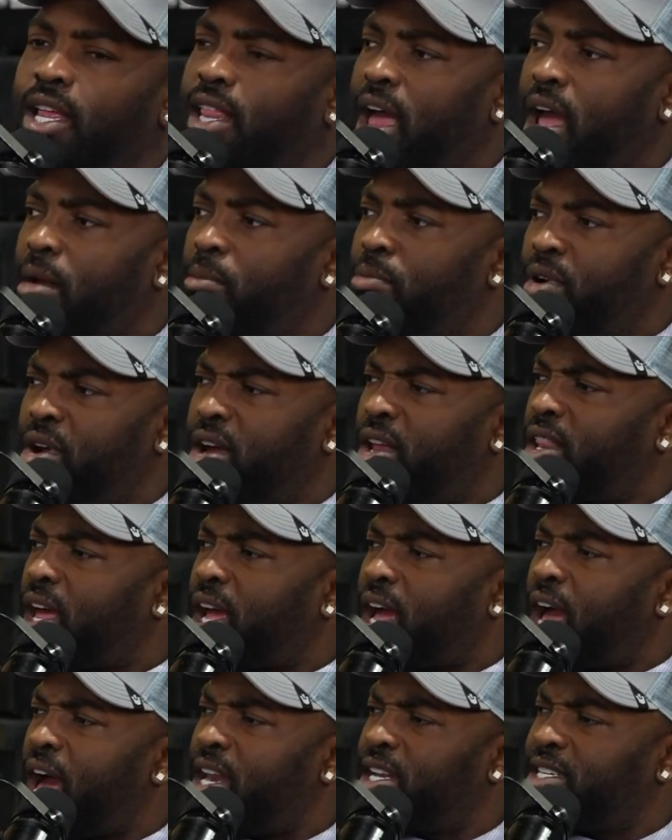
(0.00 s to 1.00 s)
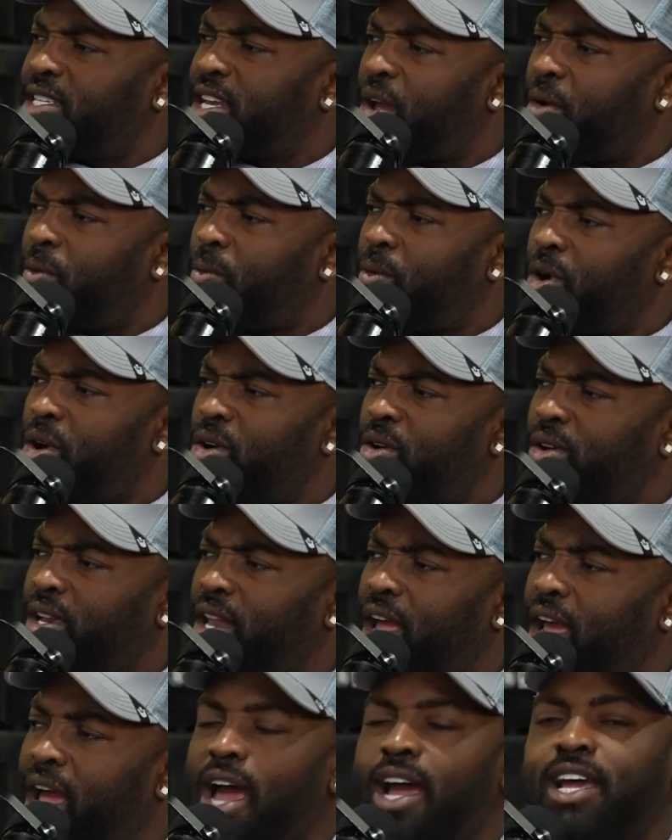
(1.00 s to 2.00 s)
Like, bro, like how does that work?
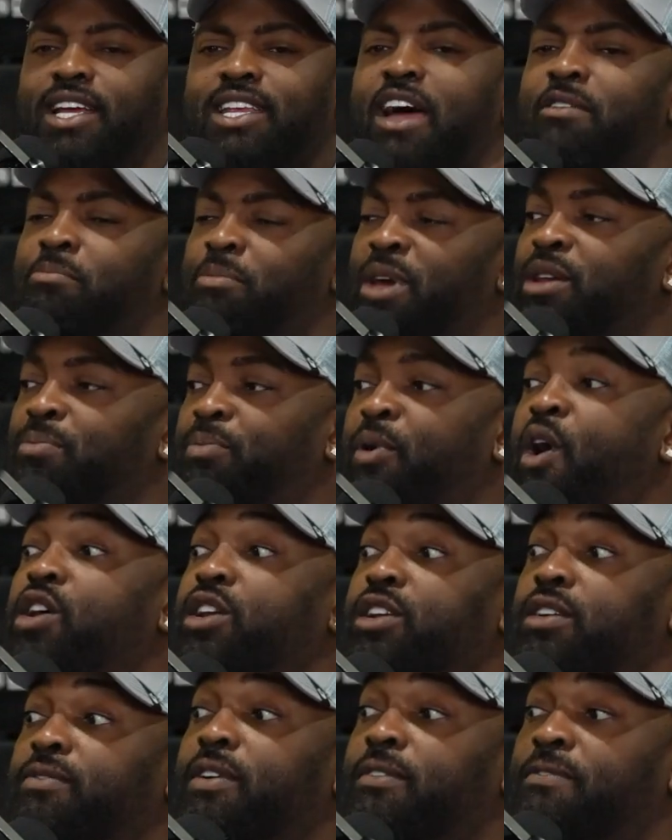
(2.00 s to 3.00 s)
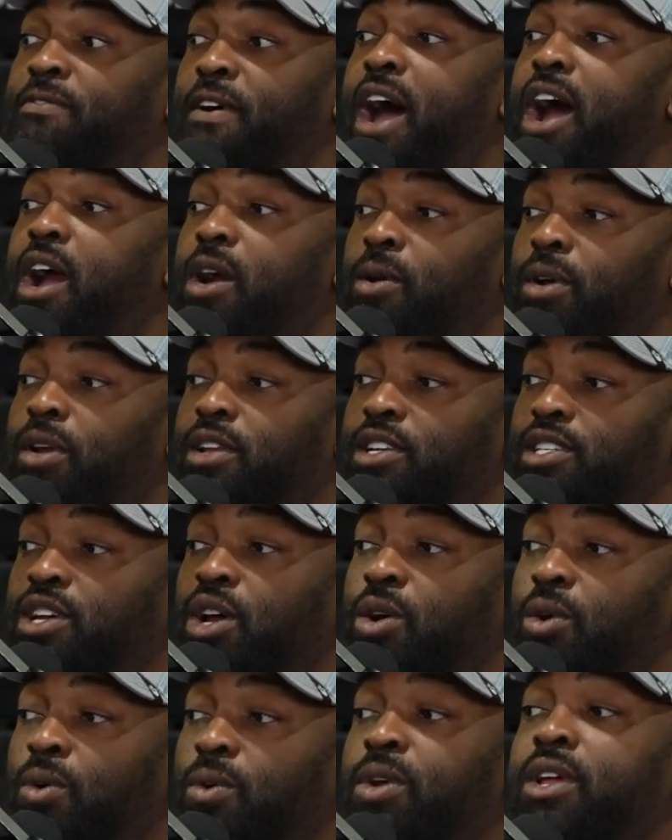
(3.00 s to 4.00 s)
Like, because I've been part of a firing,
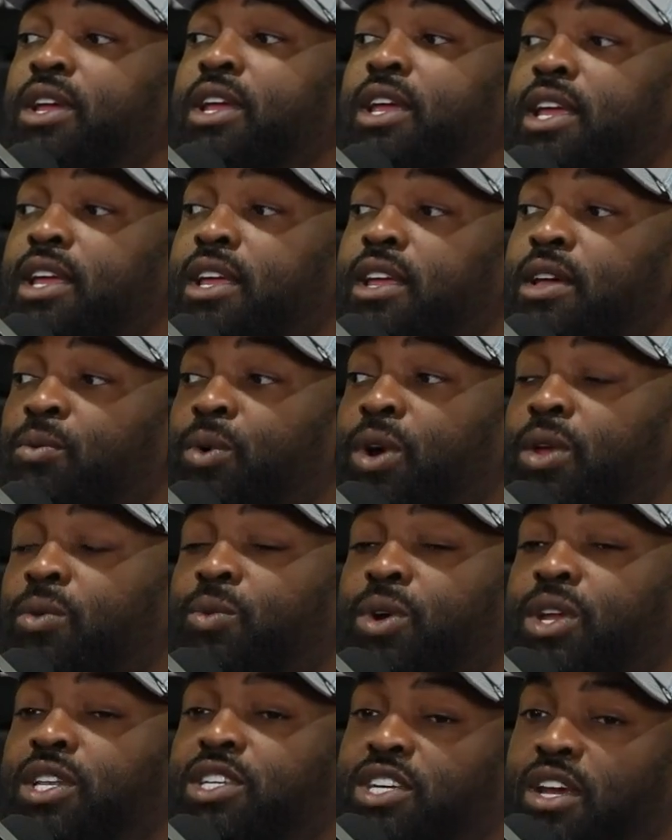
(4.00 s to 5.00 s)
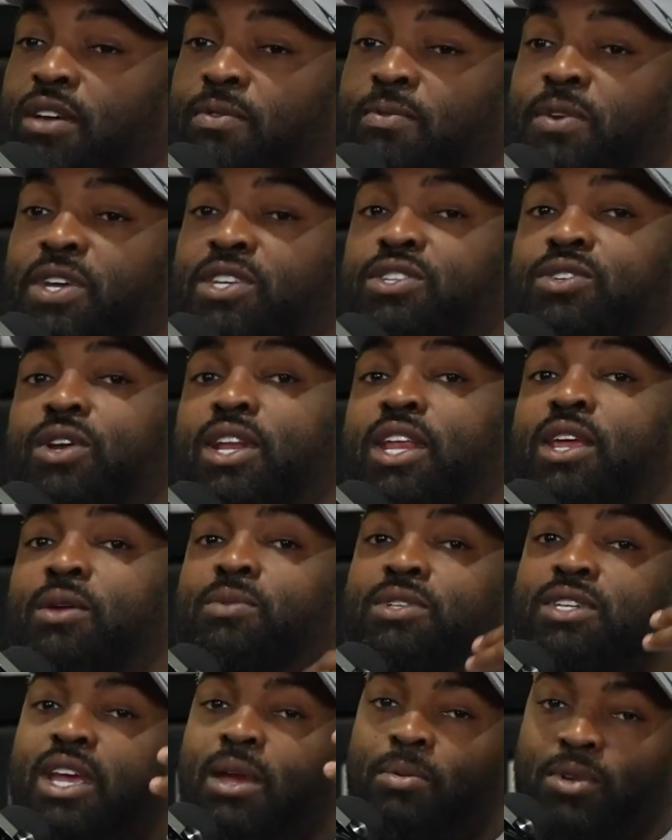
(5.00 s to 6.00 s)
so with Jeff Fisher, and he
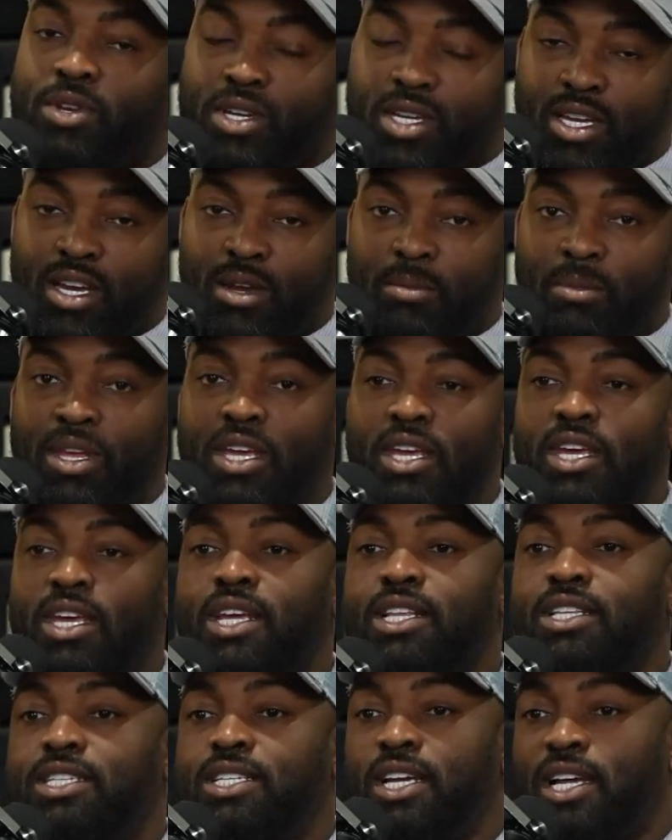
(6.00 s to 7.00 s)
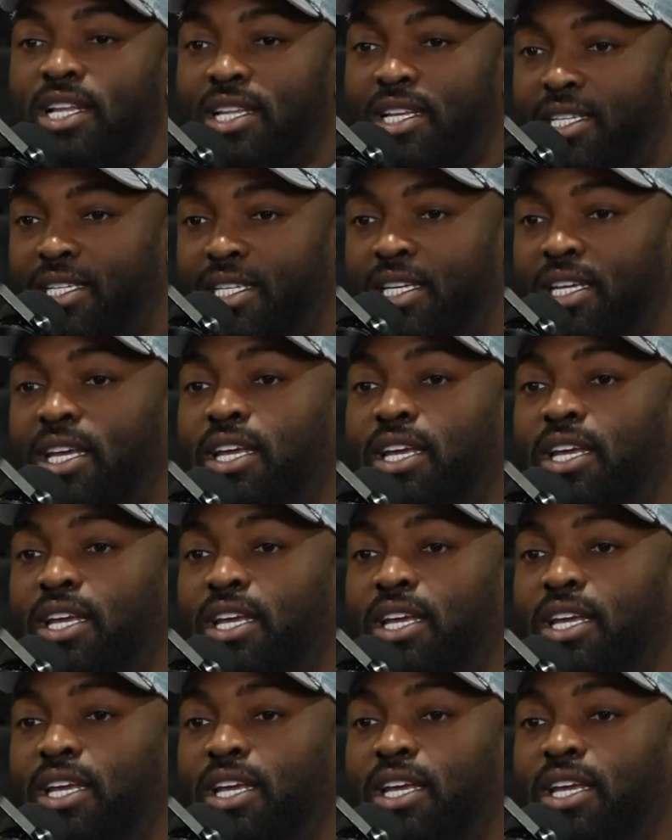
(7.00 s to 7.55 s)
was able to come in, tell a team.